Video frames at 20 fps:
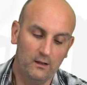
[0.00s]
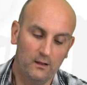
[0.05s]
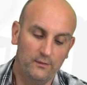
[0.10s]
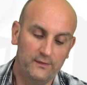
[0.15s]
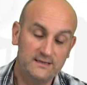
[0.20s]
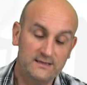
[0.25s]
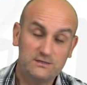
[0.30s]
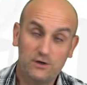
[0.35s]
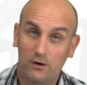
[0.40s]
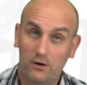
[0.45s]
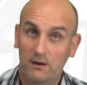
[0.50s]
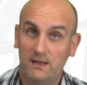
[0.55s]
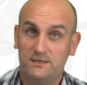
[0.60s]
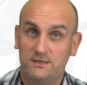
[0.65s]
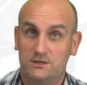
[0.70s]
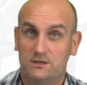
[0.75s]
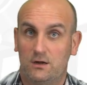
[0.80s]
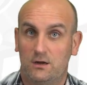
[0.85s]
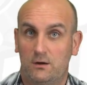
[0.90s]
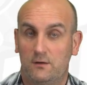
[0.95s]
This
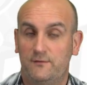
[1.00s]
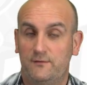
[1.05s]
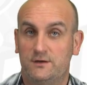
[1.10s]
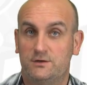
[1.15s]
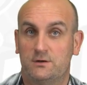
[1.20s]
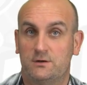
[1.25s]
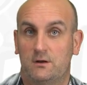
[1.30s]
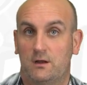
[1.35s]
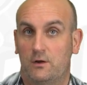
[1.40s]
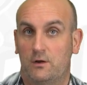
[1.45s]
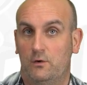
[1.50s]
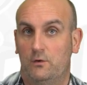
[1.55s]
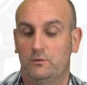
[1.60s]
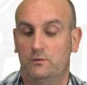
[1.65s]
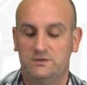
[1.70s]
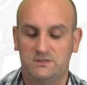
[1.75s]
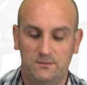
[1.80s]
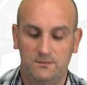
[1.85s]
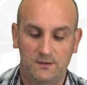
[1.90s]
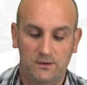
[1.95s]
correlation coefficient can
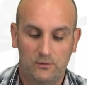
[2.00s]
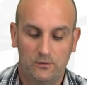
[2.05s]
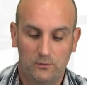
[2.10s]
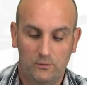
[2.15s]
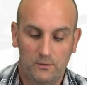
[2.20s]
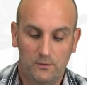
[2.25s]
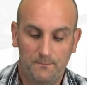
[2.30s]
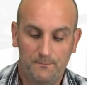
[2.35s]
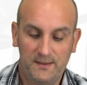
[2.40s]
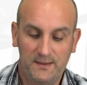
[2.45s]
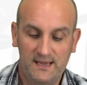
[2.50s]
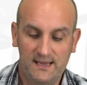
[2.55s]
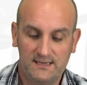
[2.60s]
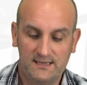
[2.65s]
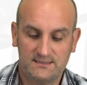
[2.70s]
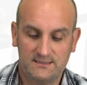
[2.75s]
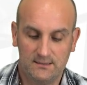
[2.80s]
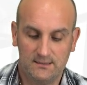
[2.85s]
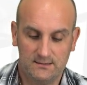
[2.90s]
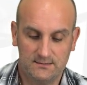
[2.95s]
also be called
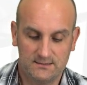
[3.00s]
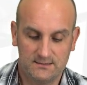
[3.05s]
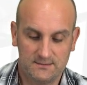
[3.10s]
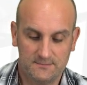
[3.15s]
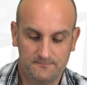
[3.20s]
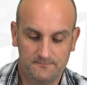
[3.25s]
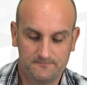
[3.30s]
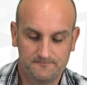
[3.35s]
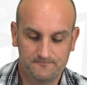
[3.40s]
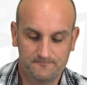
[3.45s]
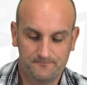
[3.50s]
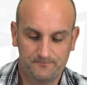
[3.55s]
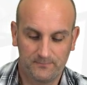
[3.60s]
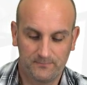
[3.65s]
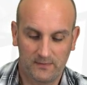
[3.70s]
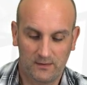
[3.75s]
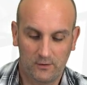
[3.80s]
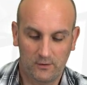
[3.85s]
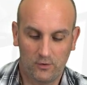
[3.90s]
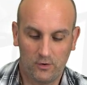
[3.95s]
Pearson's
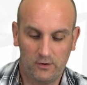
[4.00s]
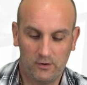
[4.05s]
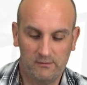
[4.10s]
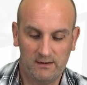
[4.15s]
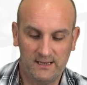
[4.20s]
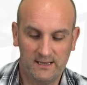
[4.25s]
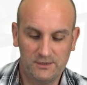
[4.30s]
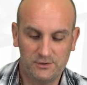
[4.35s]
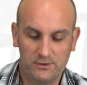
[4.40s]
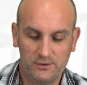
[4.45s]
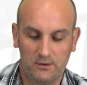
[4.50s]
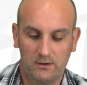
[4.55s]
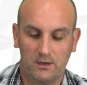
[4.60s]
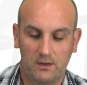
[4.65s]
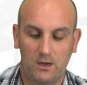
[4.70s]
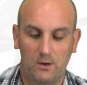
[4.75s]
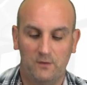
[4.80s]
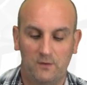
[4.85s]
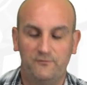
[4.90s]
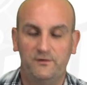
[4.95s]
correlation
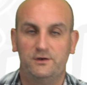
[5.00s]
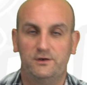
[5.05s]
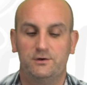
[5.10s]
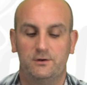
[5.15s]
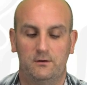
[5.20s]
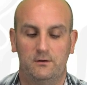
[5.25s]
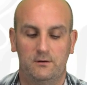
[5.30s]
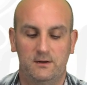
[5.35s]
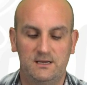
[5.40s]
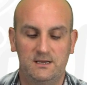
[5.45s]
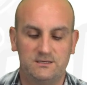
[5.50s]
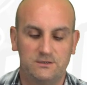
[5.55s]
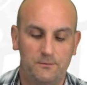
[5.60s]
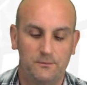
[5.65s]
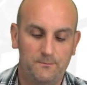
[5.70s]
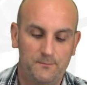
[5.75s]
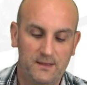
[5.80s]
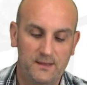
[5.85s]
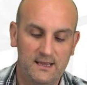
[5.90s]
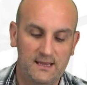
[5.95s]
coefficient, all right? So
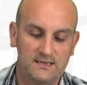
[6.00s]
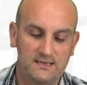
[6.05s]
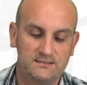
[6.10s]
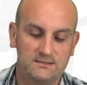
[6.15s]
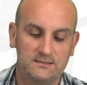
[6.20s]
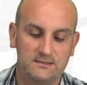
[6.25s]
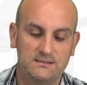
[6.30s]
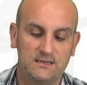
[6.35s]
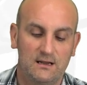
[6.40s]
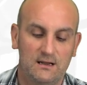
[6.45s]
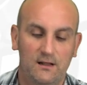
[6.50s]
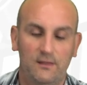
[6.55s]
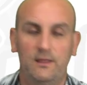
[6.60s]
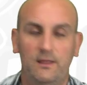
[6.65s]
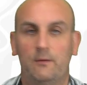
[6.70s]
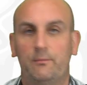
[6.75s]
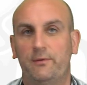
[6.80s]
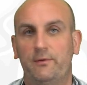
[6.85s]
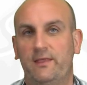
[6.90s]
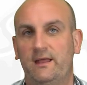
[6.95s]
Pearson's,
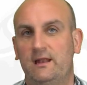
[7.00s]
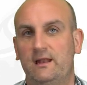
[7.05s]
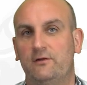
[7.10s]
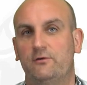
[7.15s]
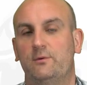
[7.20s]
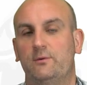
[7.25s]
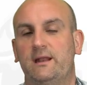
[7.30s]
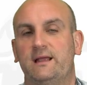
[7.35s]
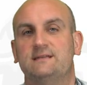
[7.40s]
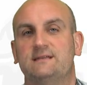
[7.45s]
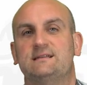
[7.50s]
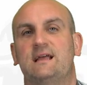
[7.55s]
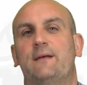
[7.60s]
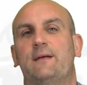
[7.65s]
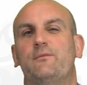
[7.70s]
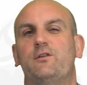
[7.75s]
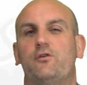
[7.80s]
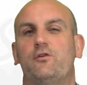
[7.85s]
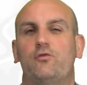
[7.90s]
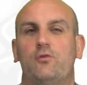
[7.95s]
they'll put that into an
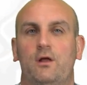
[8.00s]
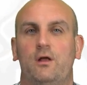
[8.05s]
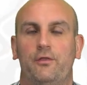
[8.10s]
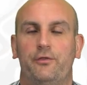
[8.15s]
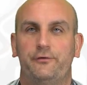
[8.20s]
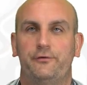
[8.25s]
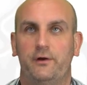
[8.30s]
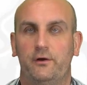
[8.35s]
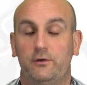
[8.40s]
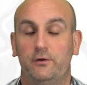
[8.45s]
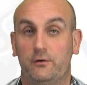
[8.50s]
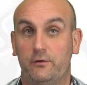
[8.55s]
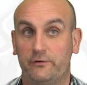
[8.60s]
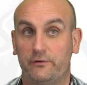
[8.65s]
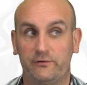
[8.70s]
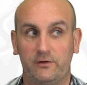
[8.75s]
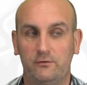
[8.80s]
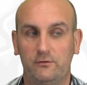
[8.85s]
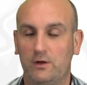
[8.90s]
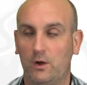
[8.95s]
exam to try and throw you
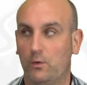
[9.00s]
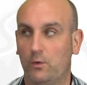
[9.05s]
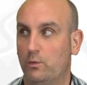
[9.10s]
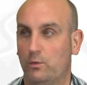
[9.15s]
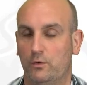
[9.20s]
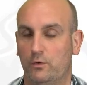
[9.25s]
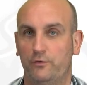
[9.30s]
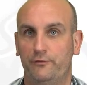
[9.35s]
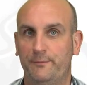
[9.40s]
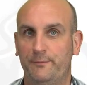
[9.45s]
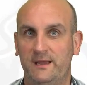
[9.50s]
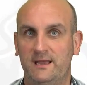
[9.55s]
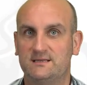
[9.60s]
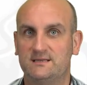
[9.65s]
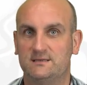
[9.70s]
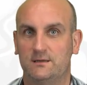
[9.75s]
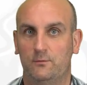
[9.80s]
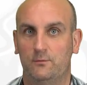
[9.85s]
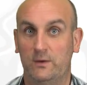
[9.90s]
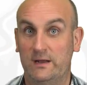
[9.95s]
because some of you go, well, who's
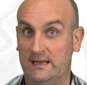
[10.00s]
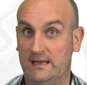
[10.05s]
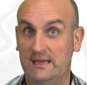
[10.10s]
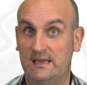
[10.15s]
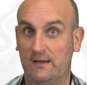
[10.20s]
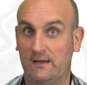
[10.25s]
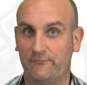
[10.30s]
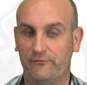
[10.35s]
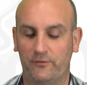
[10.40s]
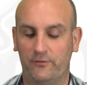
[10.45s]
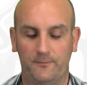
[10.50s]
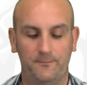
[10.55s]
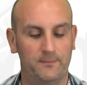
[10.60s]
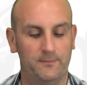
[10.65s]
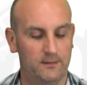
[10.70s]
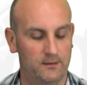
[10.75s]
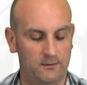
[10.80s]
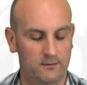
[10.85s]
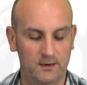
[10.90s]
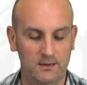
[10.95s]
Pearson? Where did he come from?
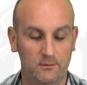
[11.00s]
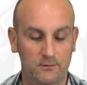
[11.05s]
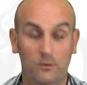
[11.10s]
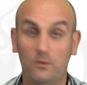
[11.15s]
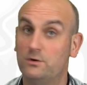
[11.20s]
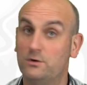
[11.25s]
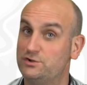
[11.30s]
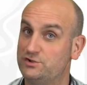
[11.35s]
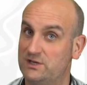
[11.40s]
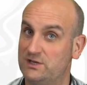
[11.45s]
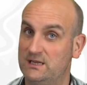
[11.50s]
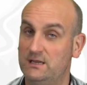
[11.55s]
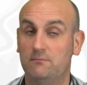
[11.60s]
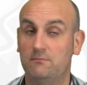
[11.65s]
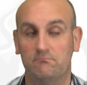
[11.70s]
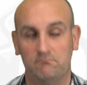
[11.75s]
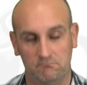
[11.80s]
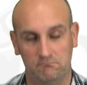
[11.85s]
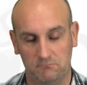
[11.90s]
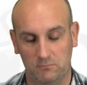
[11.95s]
All right, or she,
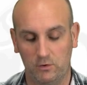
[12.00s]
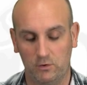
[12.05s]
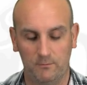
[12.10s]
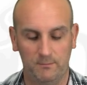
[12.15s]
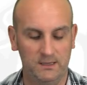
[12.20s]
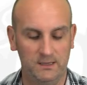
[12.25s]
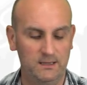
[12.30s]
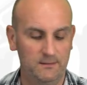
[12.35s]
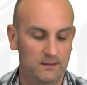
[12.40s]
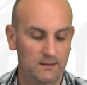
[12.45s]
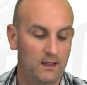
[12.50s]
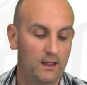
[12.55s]
could be.